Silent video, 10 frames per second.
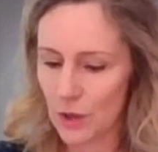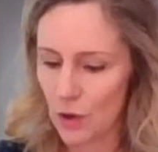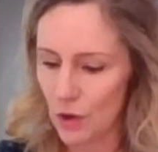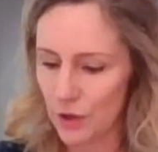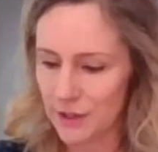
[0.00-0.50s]
or
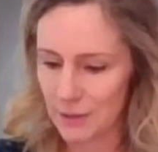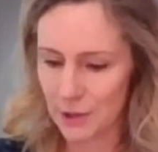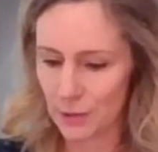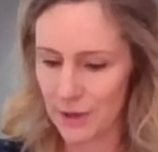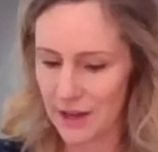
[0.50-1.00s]
cold
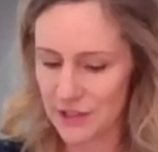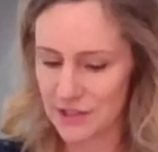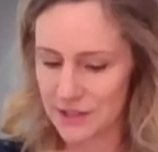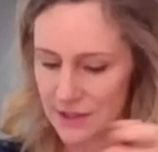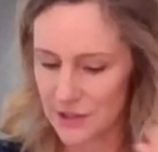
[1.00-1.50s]
chemical
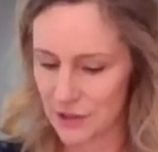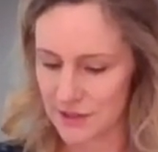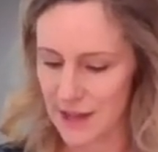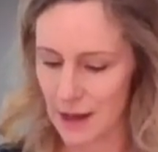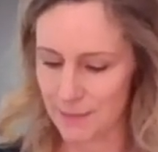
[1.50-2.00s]
reaction
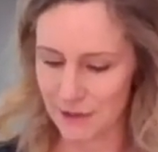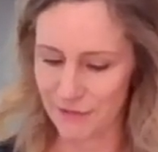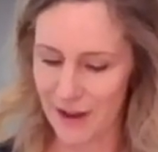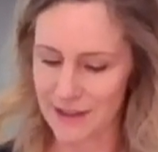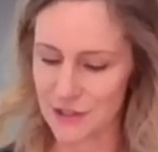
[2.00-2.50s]
starts happening
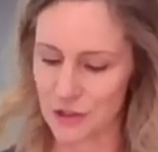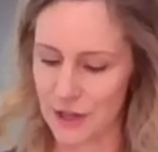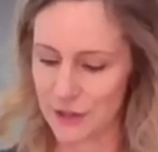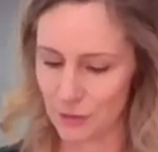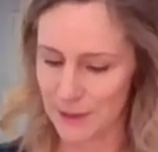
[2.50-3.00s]
faster.
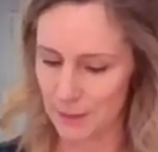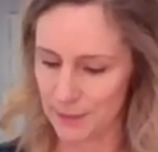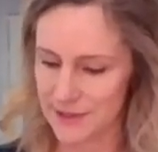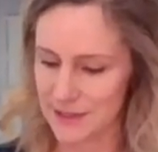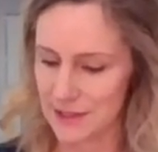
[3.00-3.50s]
And you'll be
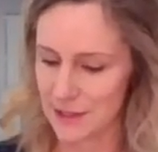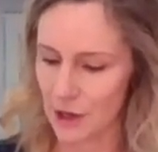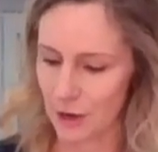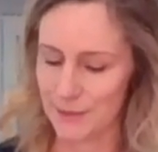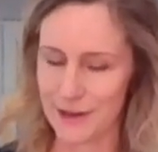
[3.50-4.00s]
able to see the
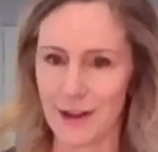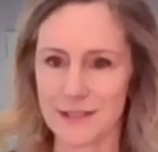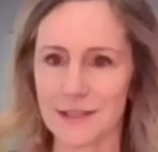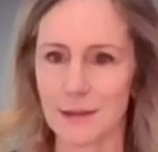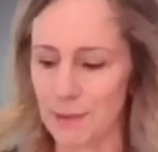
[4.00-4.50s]
carbon
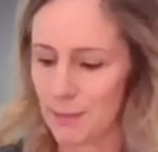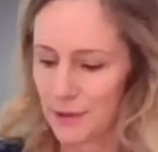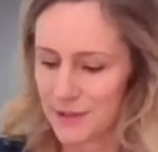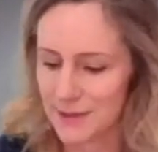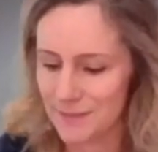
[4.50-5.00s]
dioxide
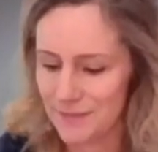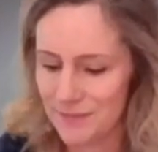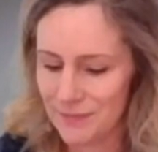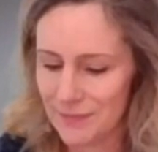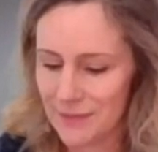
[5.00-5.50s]
bubbles.
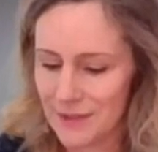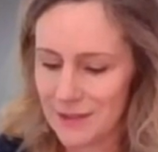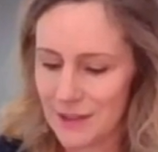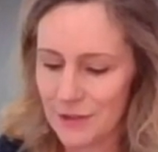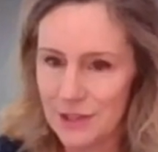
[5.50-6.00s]
Oh, there you
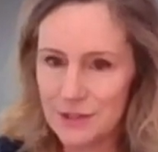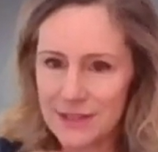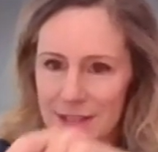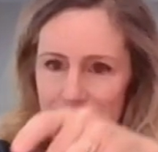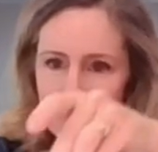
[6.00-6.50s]
go. We can
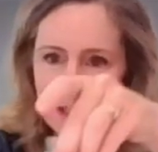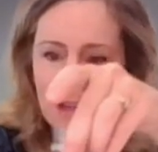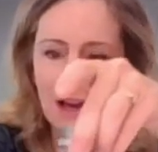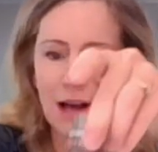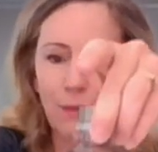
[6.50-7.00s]
see, see it. In
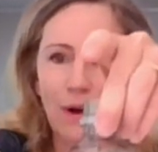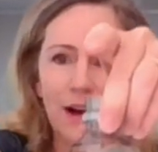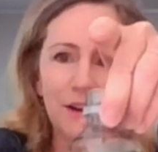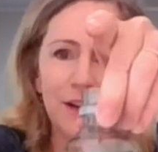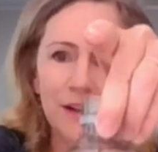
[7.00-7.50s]
the it's hot going.
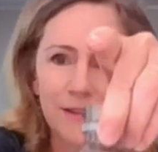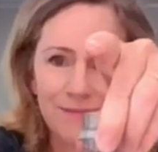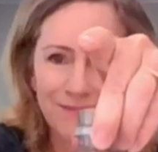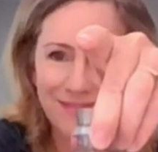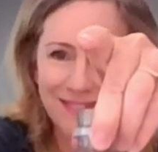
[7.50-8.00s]
Water.
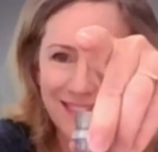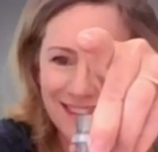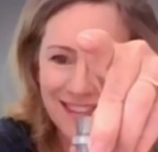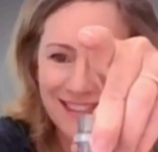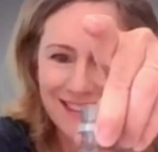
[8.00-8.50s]

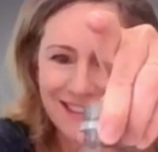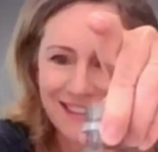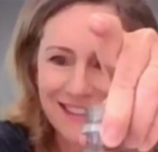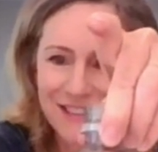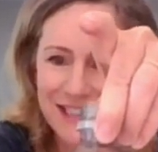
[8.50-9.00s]
Oh,
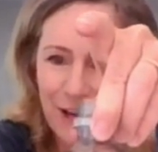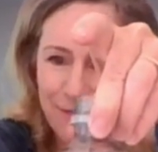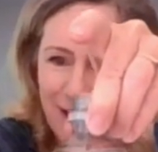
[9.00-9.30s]
yeah. You see how